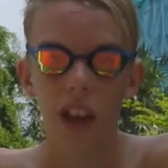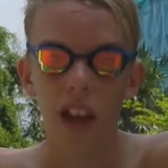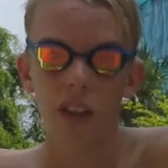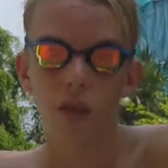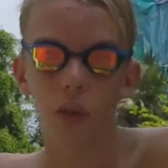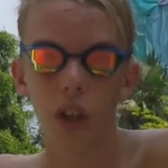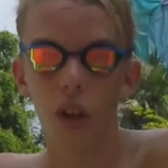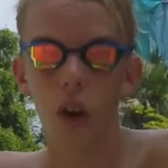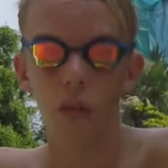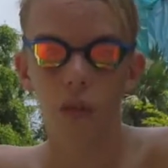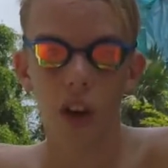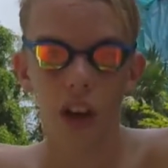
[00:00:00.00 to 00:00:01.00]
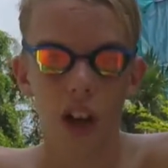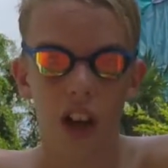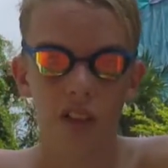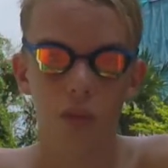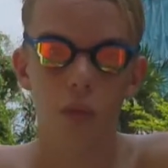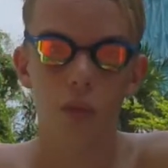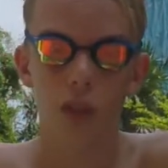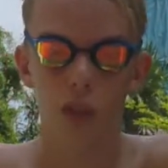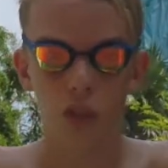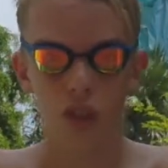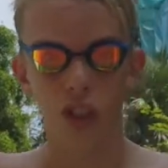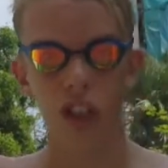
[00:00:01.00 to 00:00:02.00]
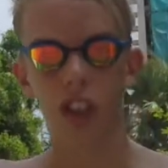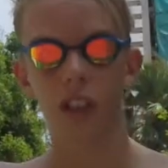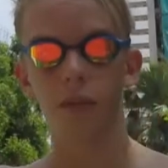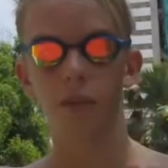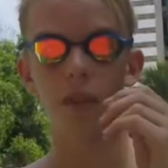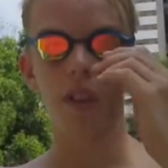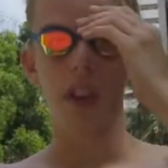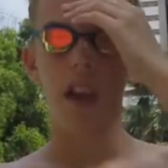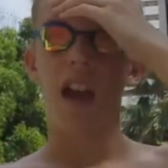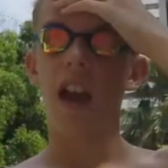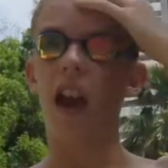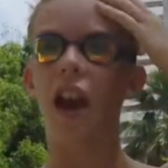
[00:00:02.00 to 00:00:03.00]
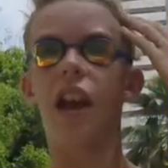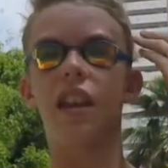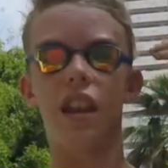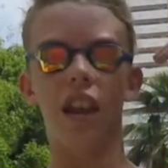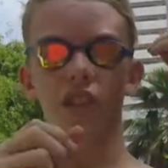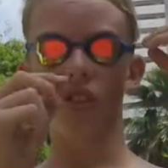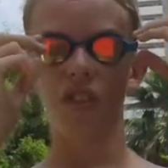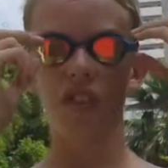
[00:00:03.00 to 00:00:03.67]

It's already got a very nice one with the cushioning. And at the